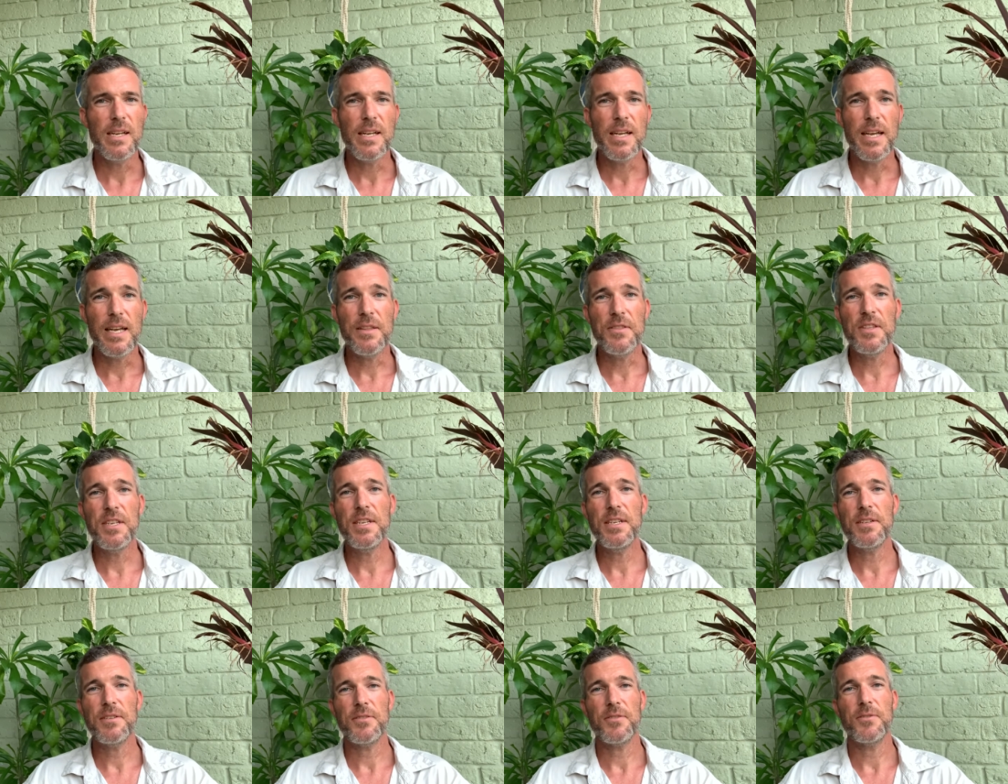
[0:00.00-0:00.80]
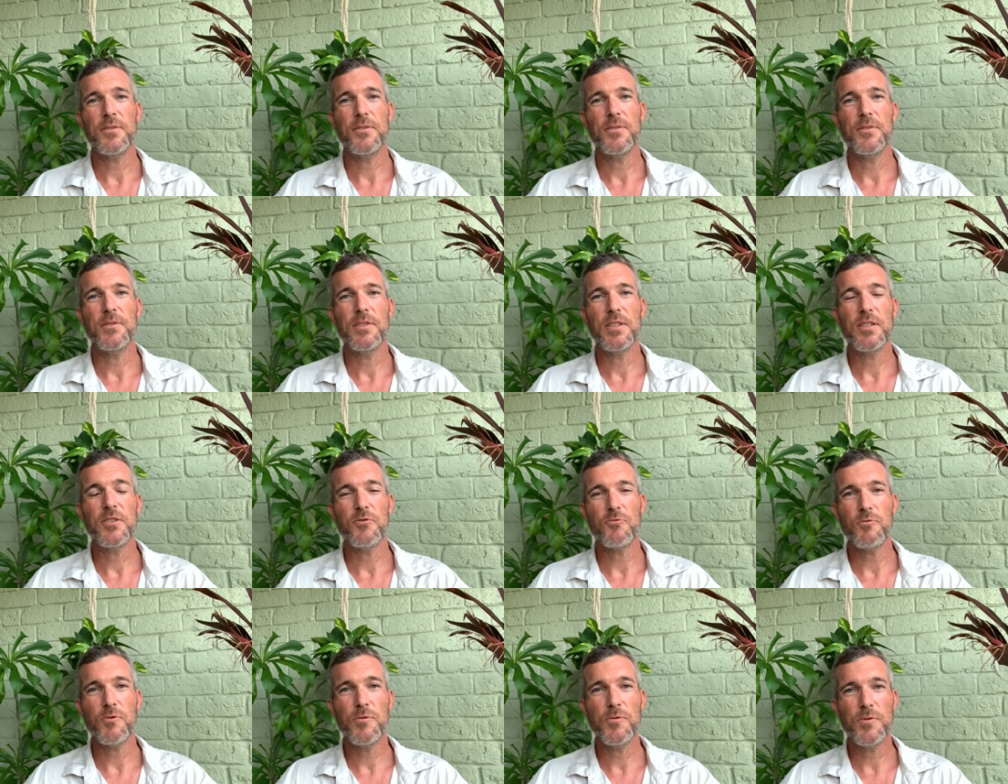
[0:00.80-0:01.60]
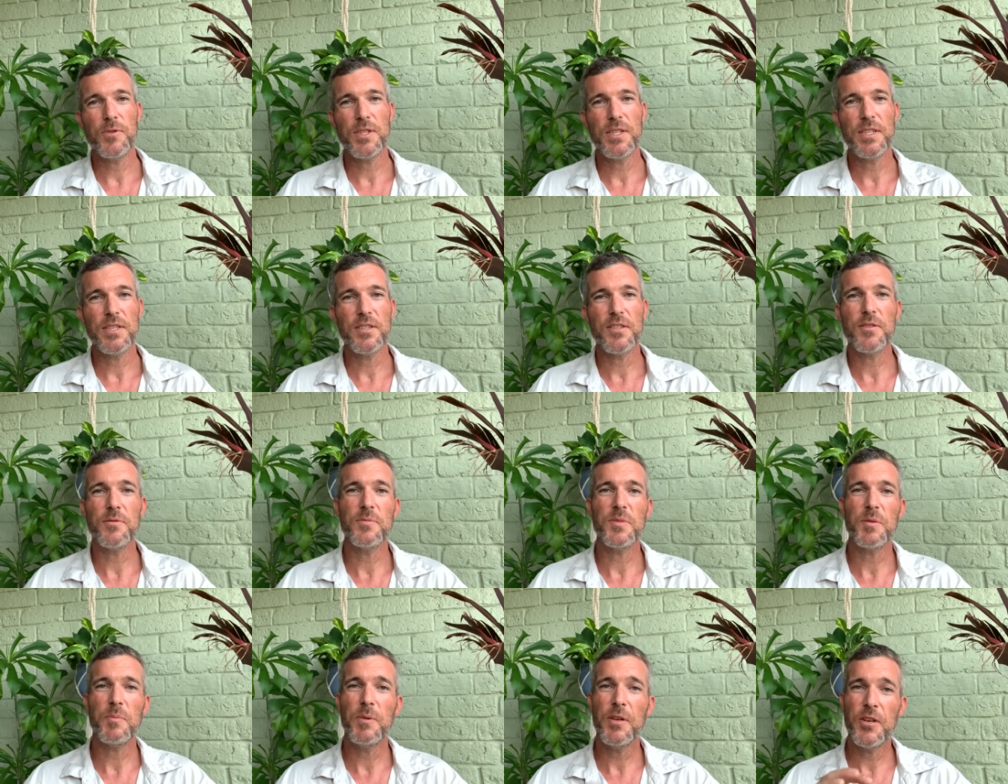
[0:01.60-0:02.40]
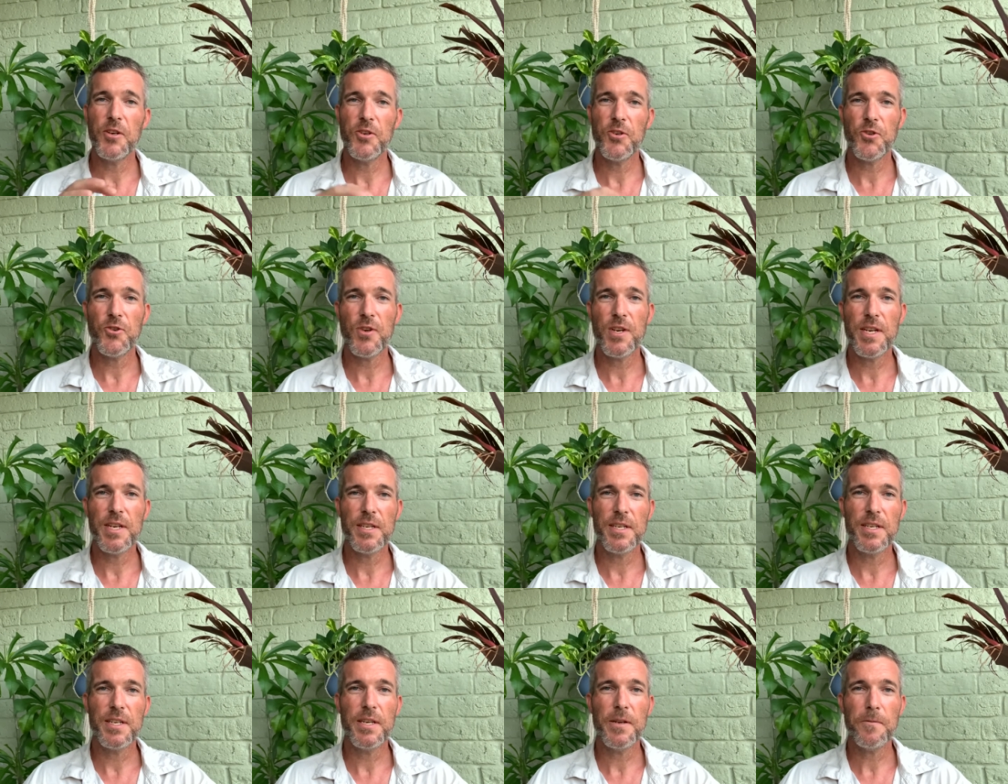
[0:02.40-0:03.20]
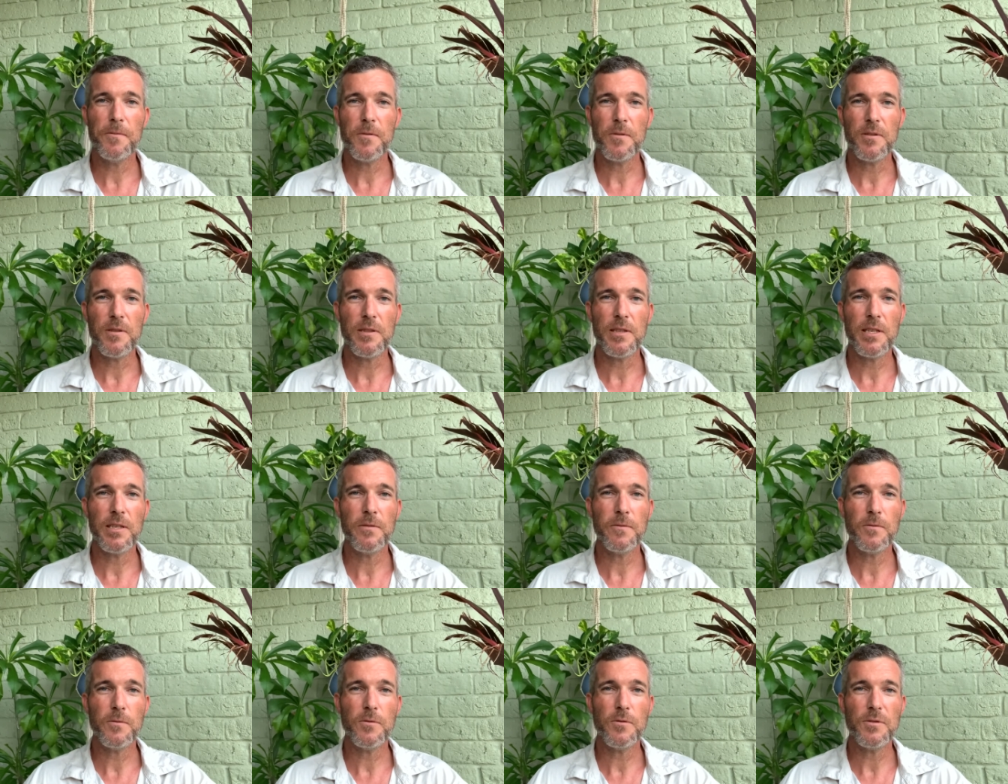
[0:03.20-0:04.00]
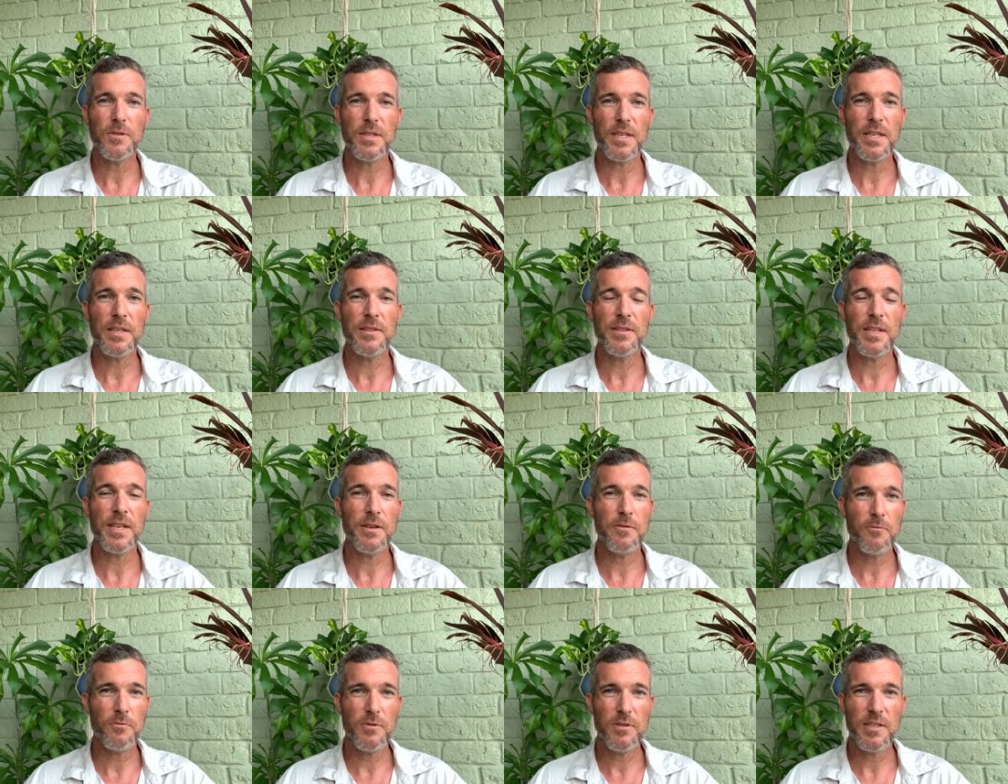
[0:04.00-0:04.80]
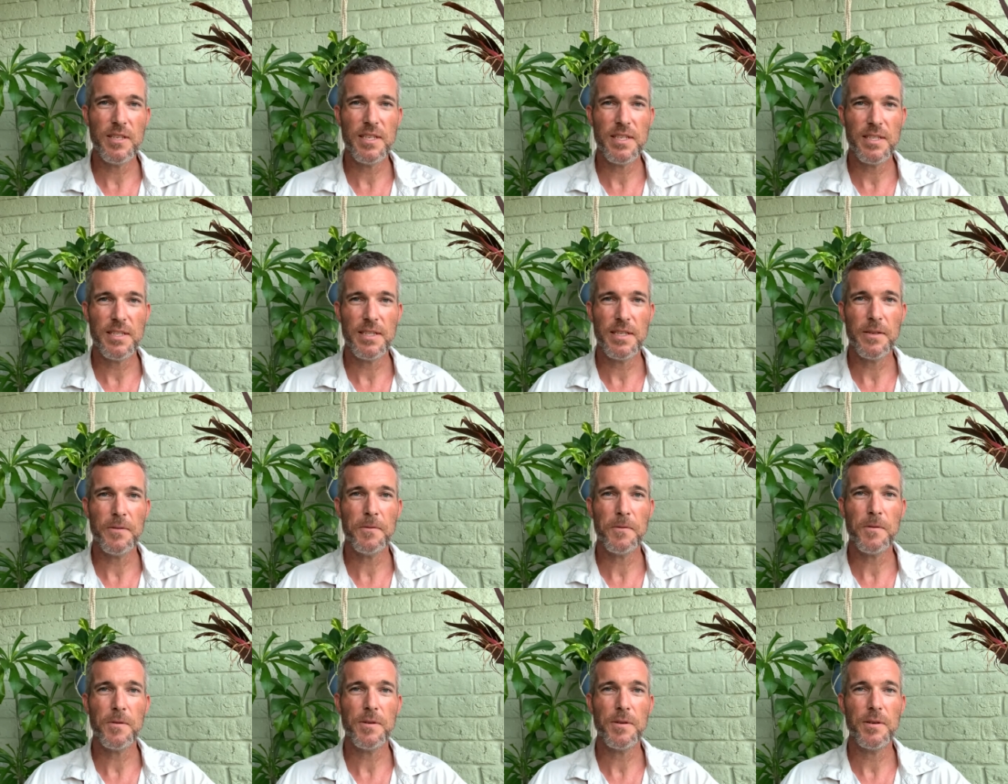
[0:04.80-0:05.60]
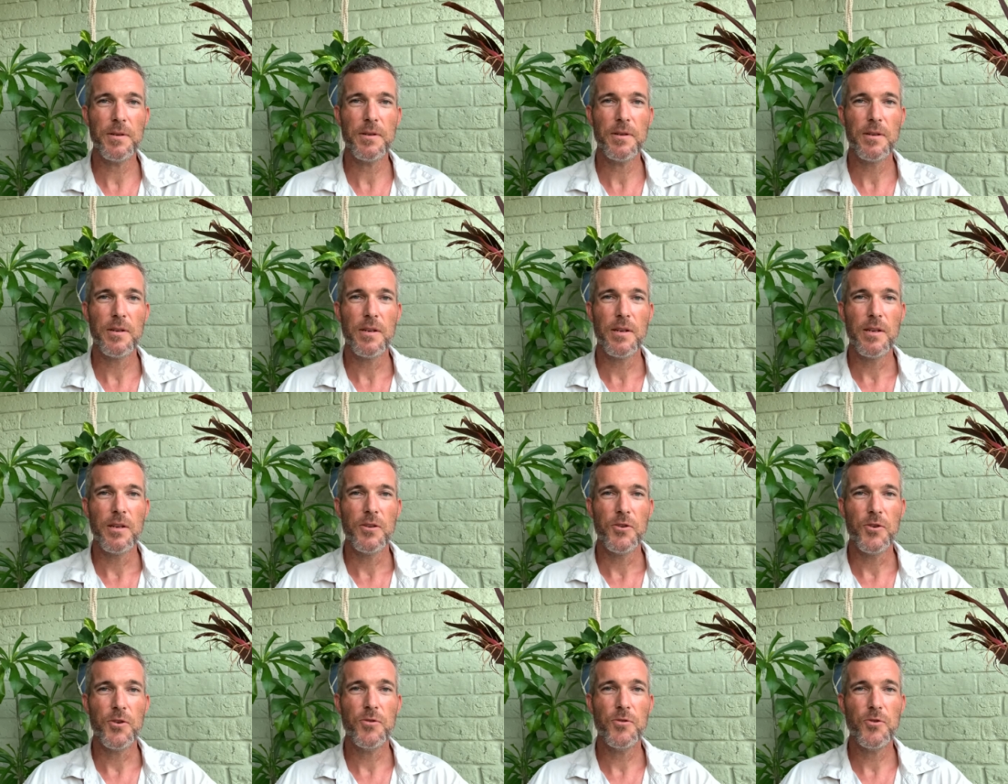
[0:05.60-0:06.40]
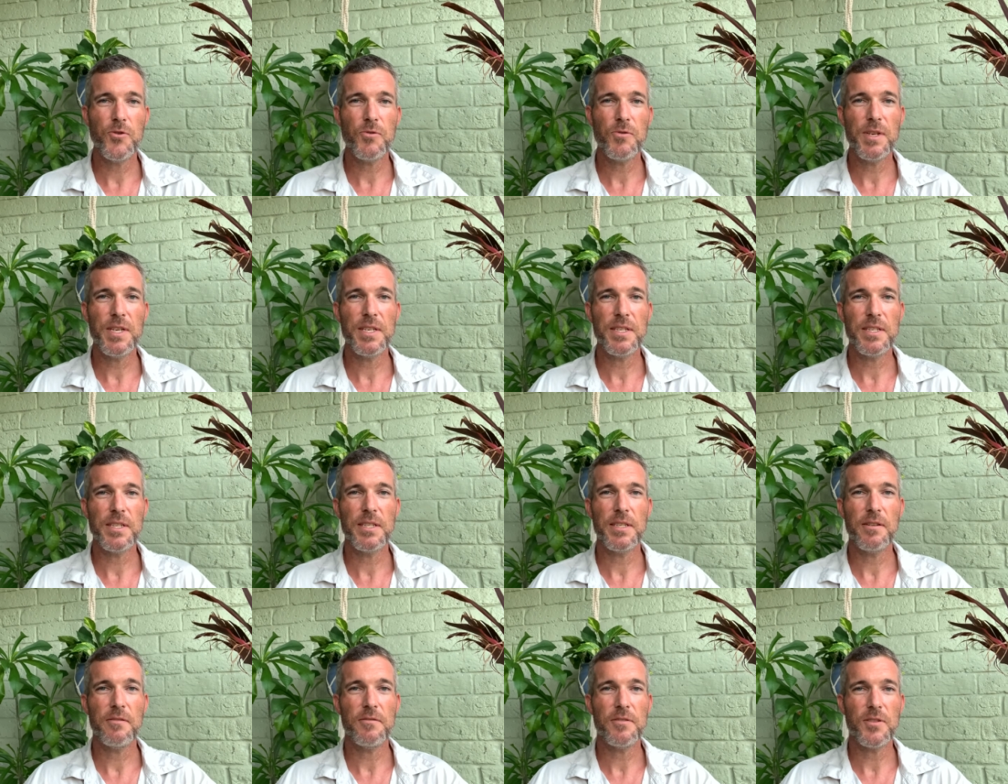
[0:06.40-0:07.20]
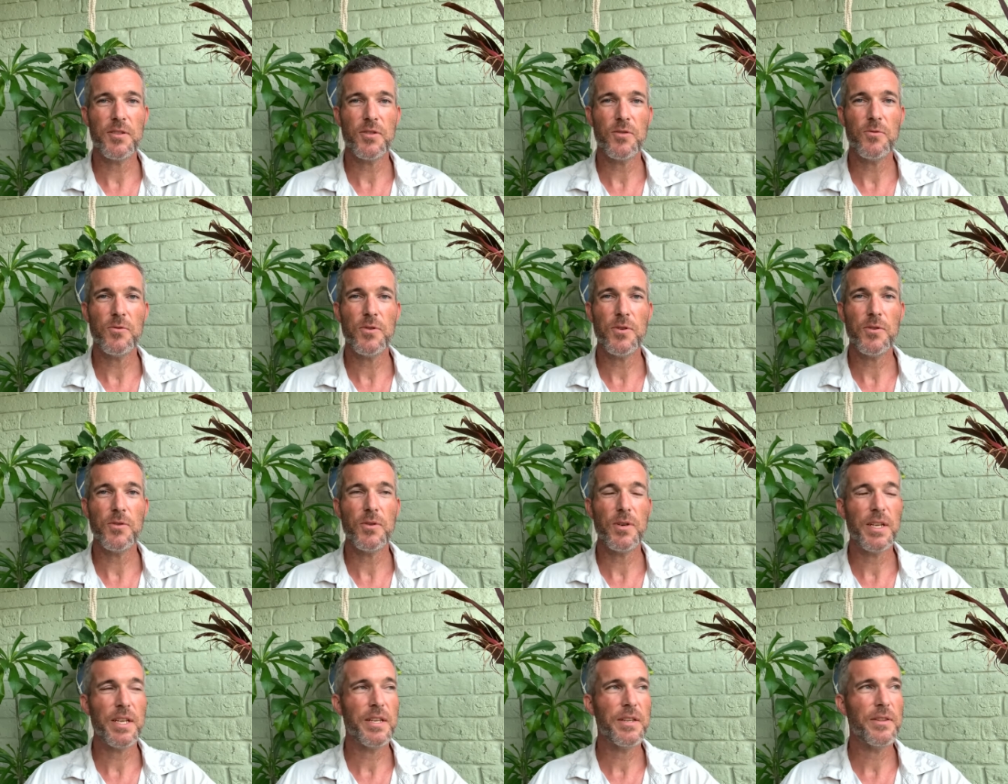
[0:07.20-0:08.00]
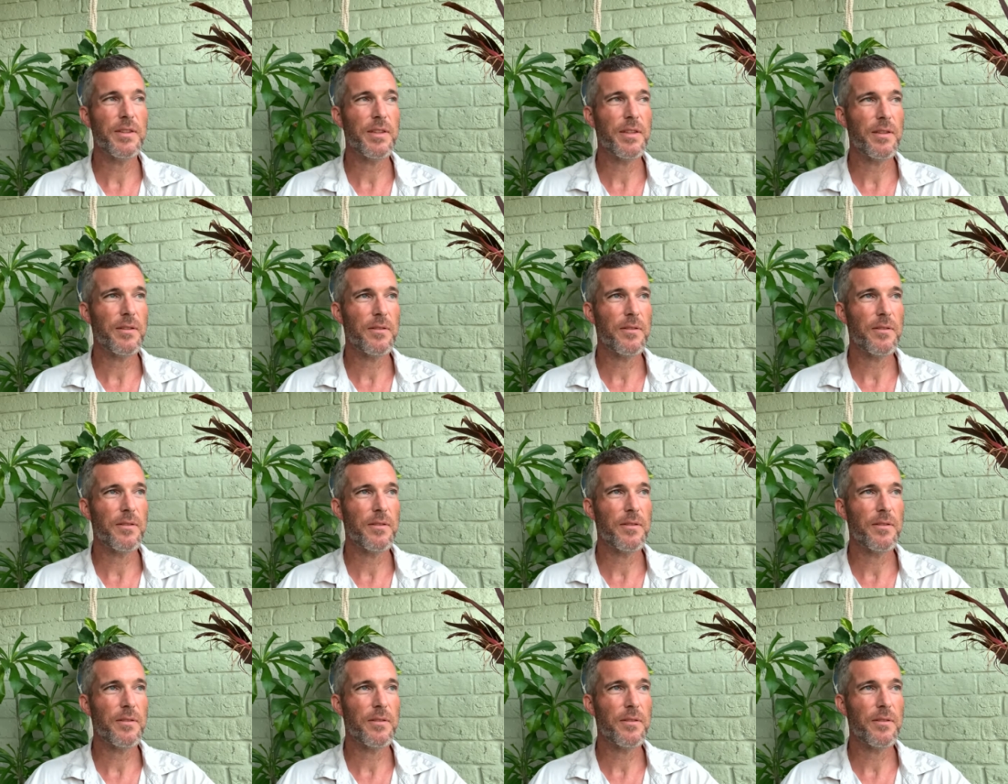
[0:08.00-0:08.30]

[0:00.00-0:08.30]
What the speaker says: And these root systems penetrate to different levels, and they release different nutrients into the soil, and